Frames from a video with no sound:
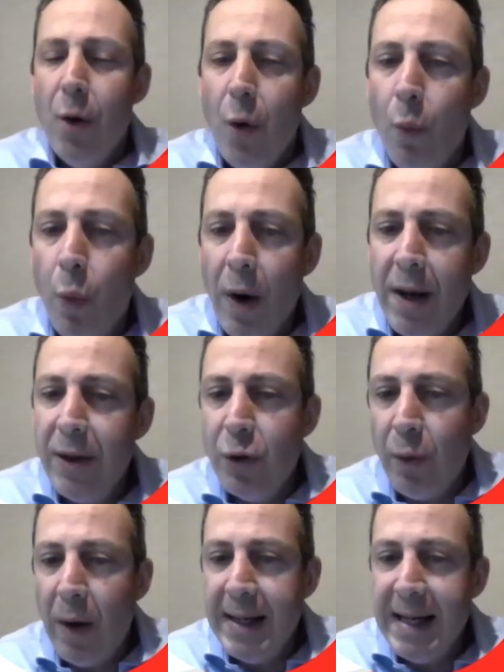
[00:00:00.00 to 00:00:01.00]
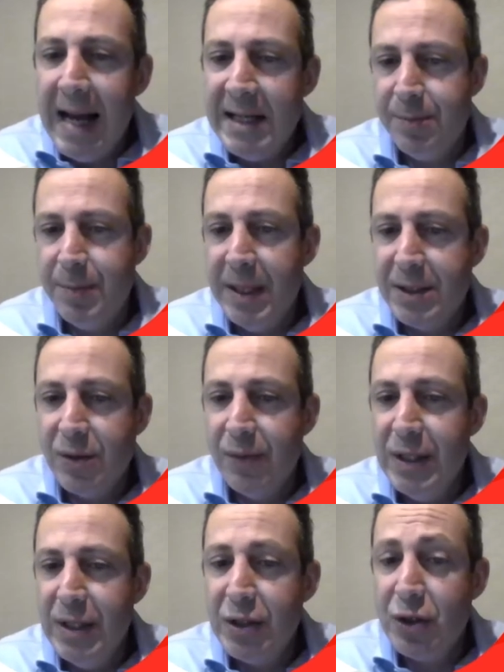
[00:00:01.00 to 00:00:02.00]
One of the great aspects of
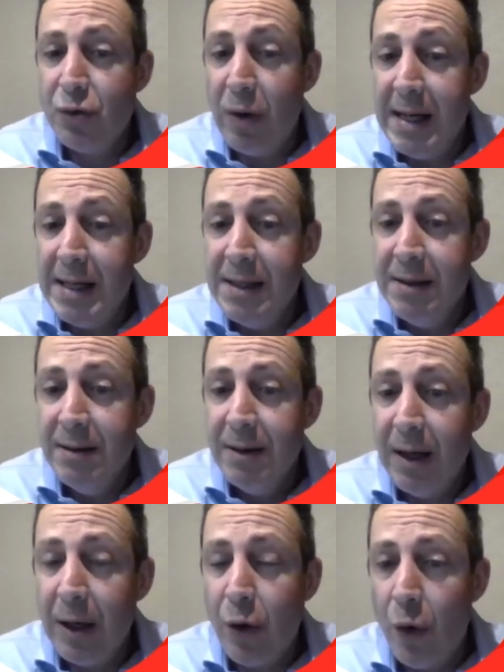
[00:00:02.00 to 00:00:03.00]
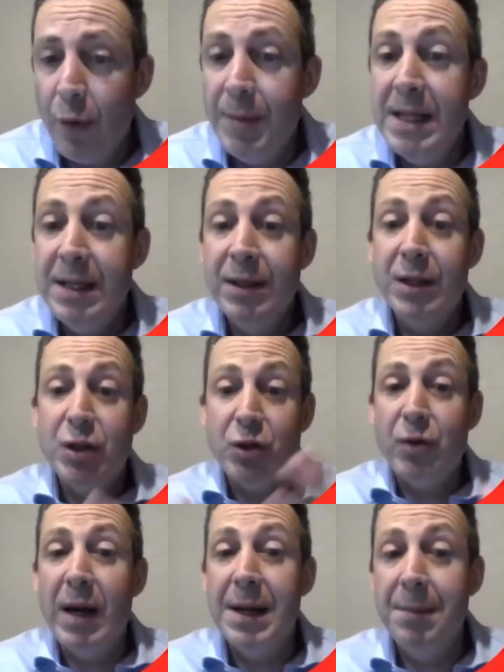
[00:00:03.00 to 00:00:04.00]
the Australian economy and the
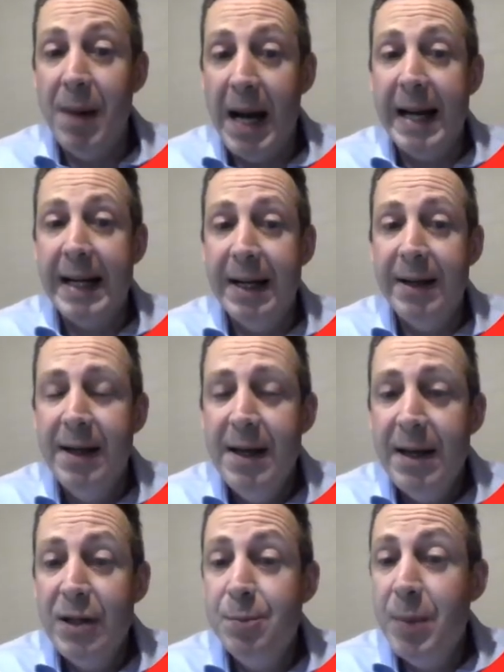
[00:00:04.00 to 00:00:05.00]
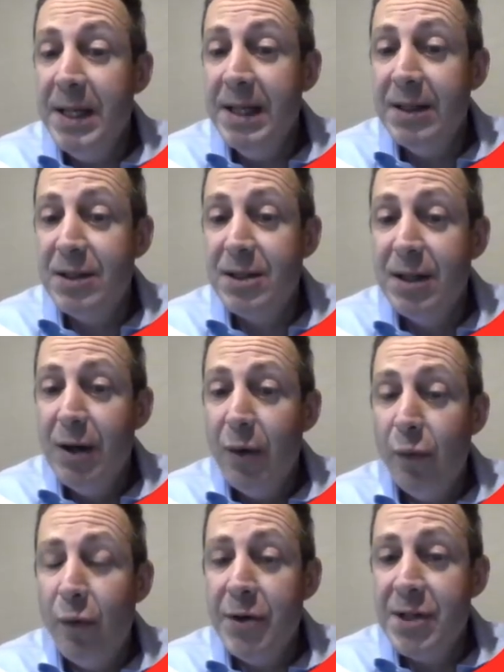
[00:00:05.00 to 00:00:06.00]
Australian market has been its
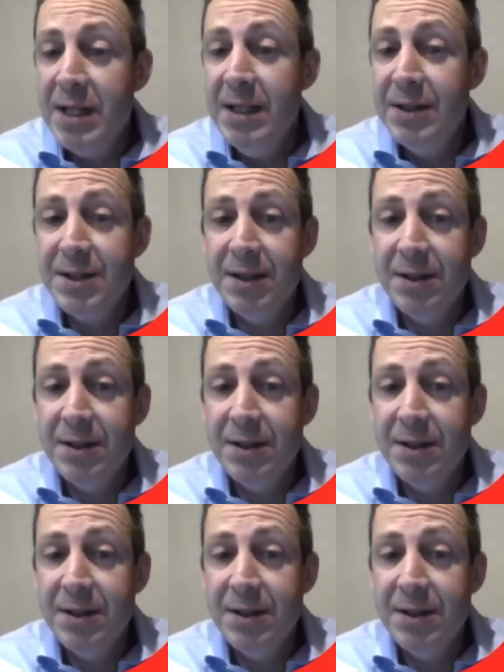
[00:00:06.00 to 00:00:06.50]
resilience and